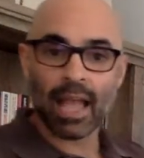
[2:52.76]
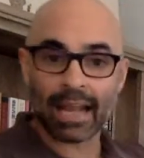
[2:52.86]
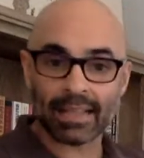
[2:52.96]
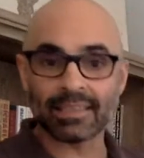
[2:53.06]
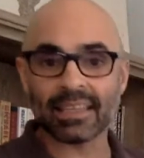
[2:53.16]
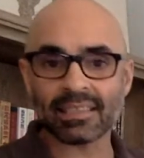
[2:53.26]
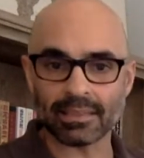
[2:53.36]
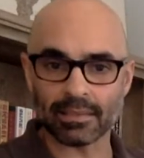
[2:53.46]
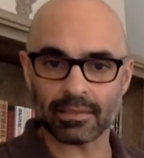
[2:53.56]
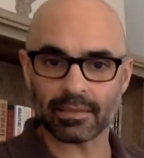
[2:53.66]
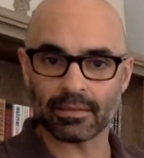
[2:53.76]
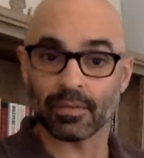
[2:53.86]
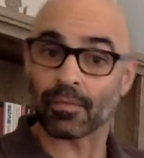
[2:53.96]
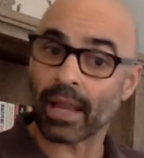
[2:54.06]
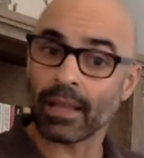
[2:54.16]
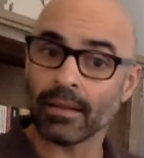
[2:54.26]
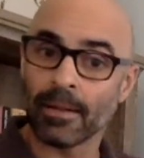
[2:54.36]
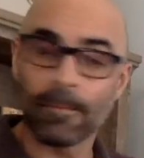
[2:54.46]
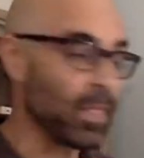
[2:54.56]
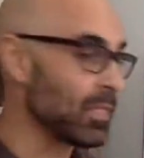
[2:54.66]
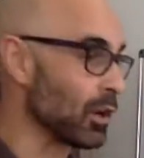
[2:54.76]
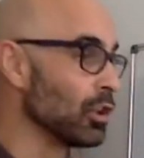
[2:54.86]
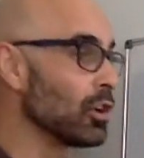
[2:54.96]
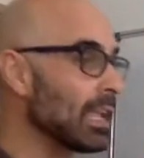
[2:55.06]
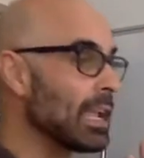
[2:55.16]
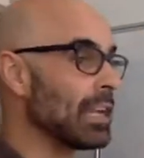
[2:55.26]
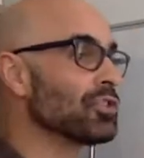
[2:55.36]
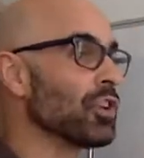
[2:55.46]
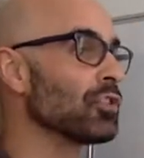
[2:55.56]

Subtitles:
at a distance, right? They're looking at each other,